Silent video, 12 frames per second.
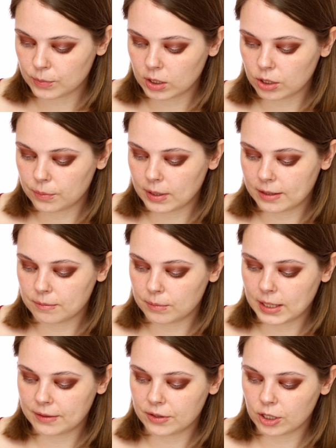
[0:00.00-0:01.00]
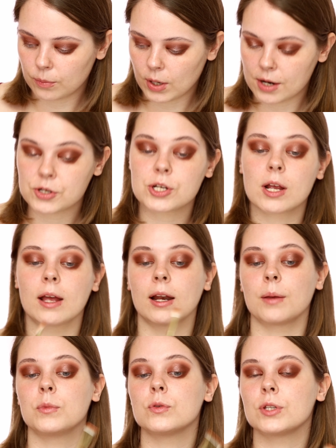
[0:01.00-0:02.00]
smaller blending brush and
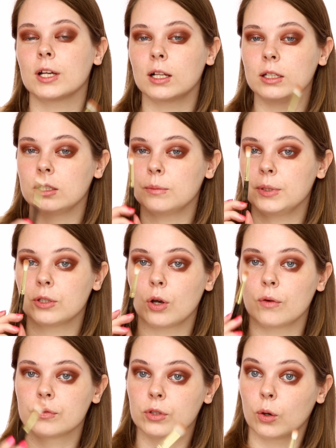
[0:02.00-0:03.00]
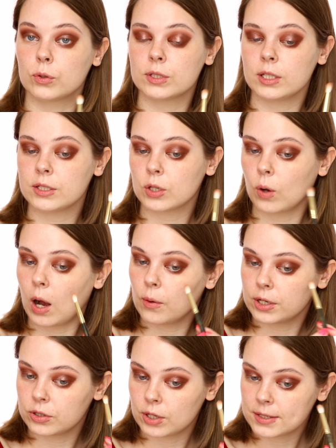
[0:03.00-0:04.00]
I'm using a little bit of Toasty, so
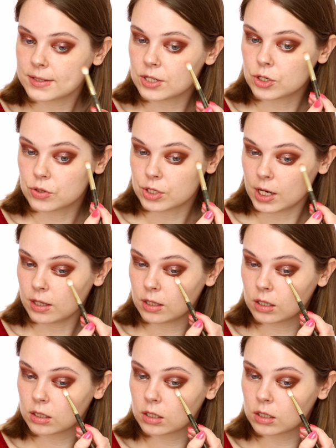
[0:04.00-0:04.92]
our transition shade,